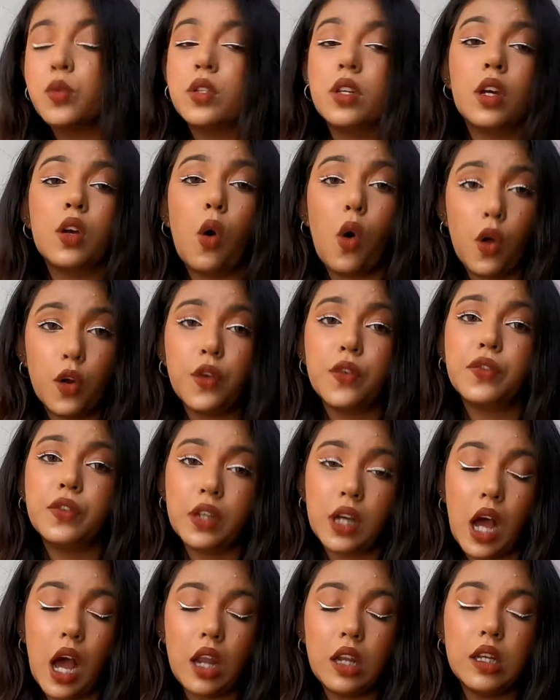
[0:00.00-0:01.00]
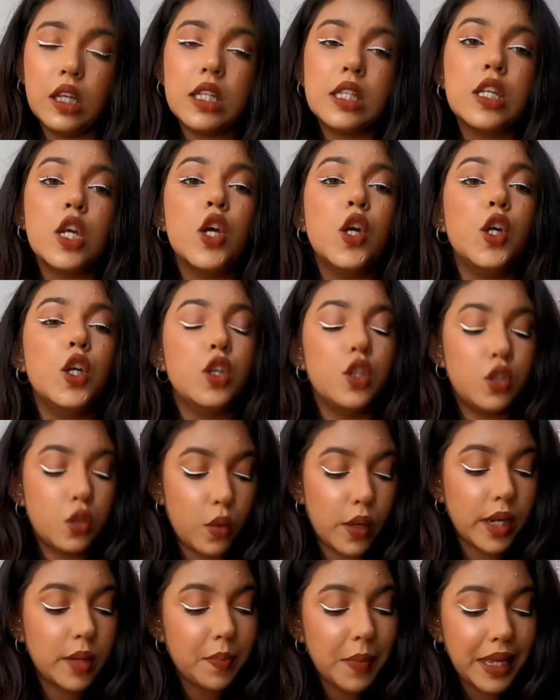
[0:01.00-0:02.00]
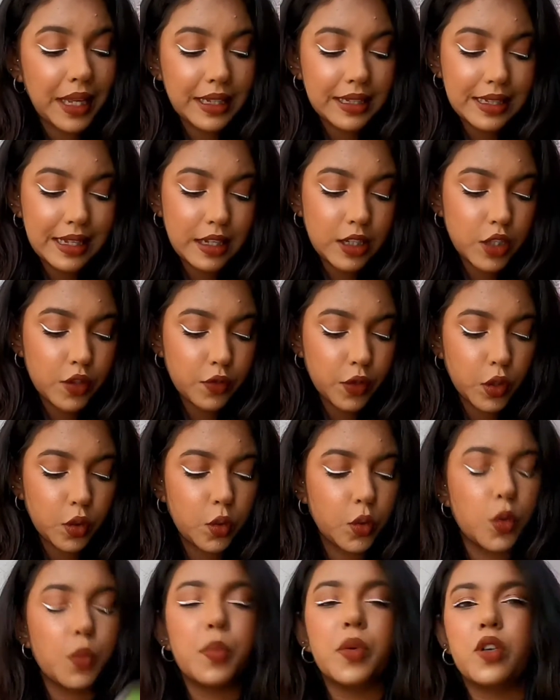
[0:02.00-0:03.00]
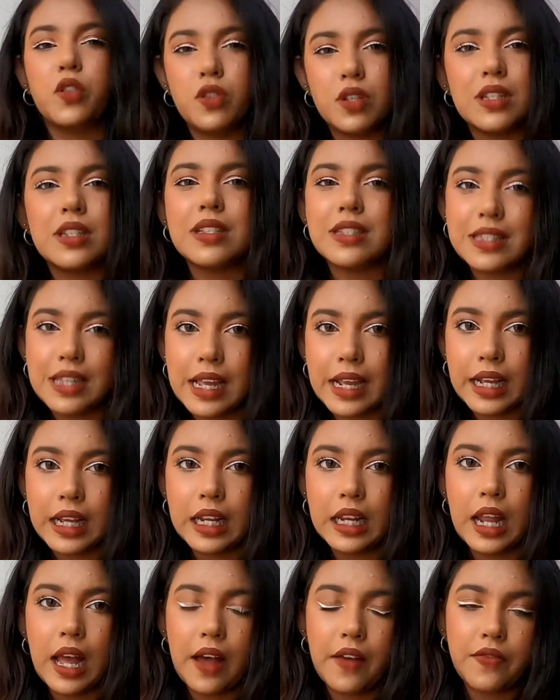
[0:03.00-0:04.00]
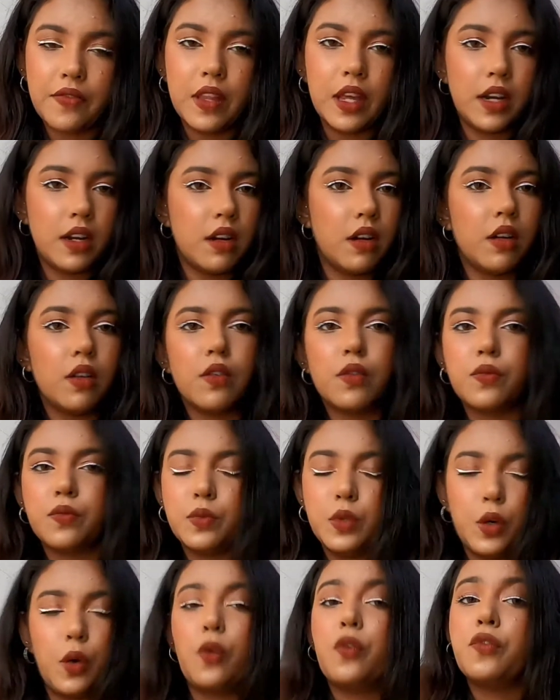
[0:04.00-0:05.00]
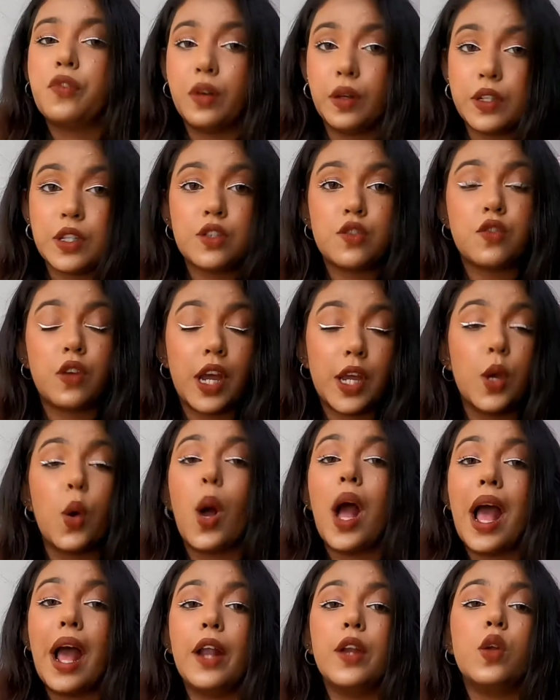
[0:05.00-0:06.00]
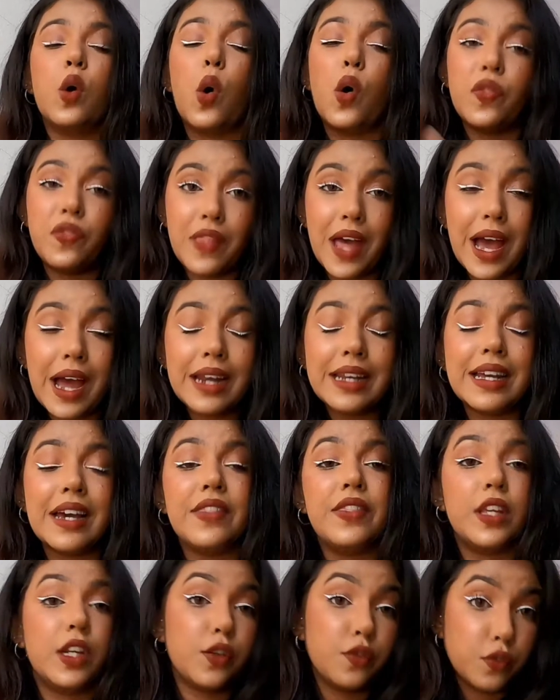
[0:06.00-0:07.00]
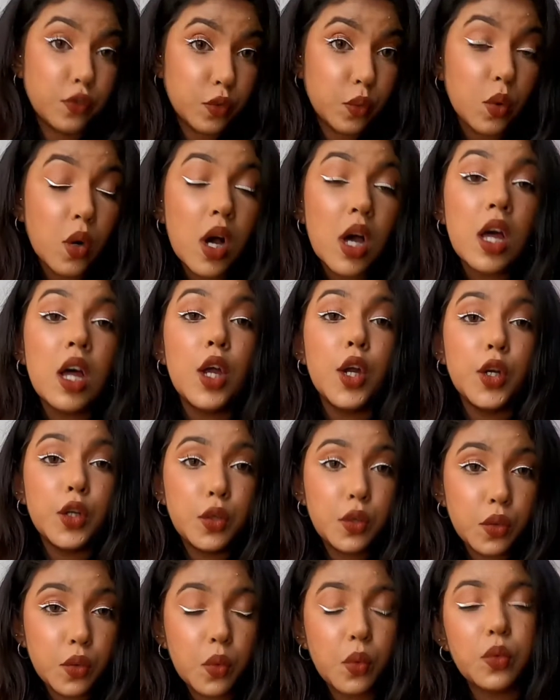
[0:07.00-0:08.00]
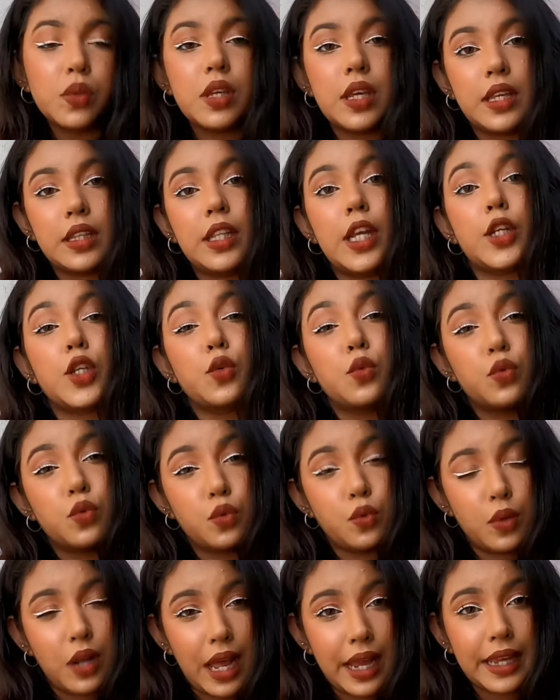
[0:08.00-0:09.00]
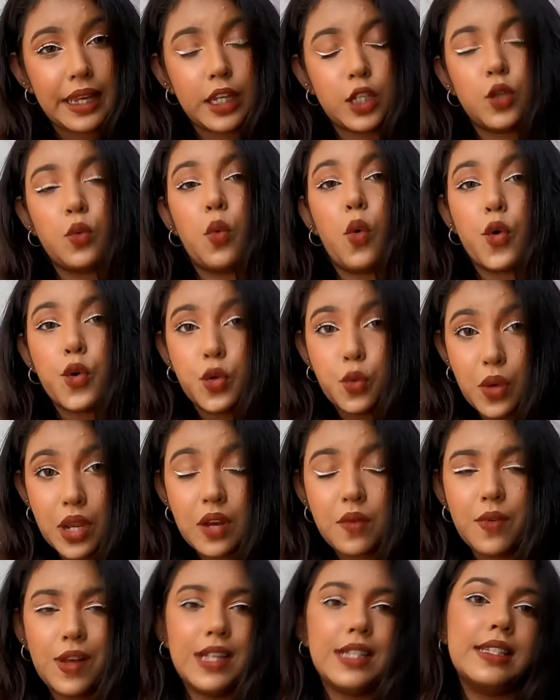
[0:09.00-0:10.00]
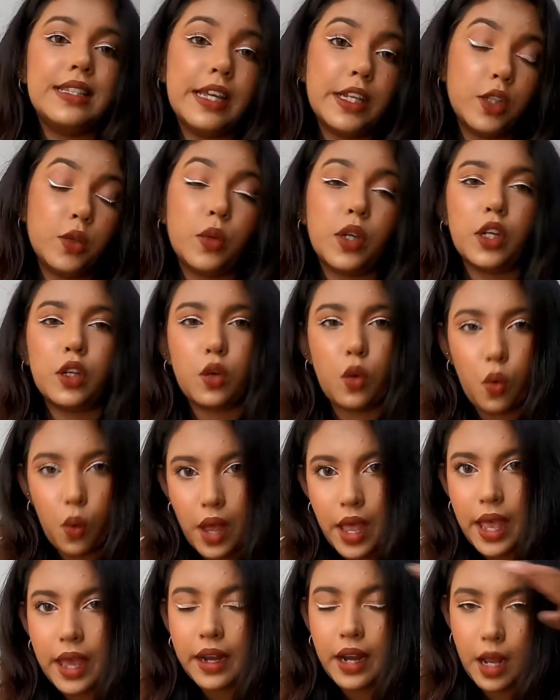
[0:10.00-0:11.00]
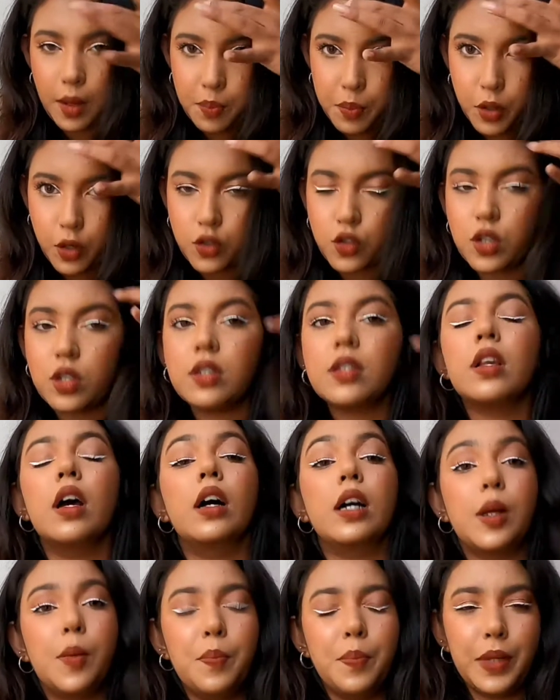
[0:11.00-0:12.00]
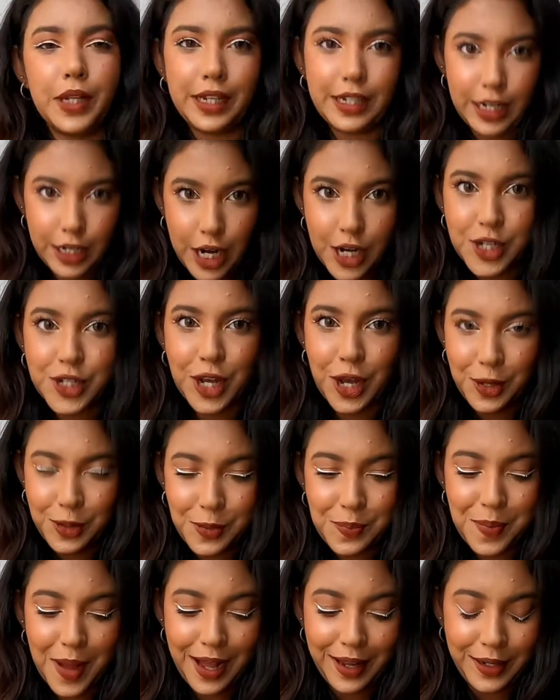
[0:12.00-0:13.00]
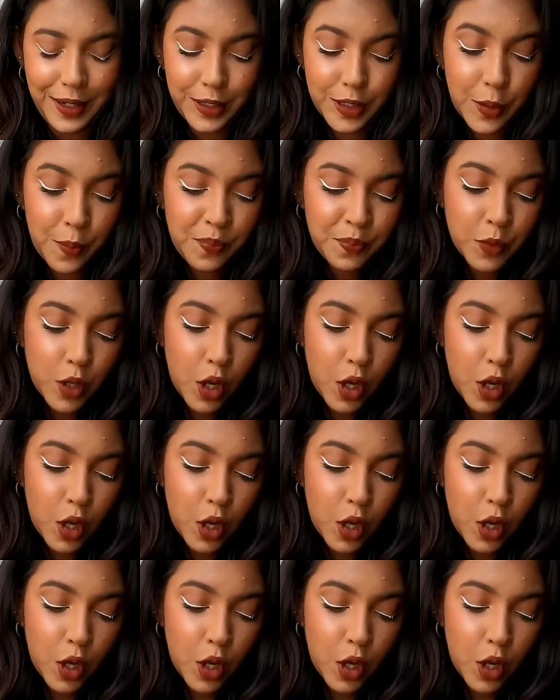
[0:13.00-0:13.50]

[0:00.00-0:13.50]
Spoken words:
using all of the colors. So it makes sense for you to purchase a single and then, you know, first try your hand on that, and then if you do think that you do like and you want to invest, then you can go ahead and purchase a complete eyeshadow palette.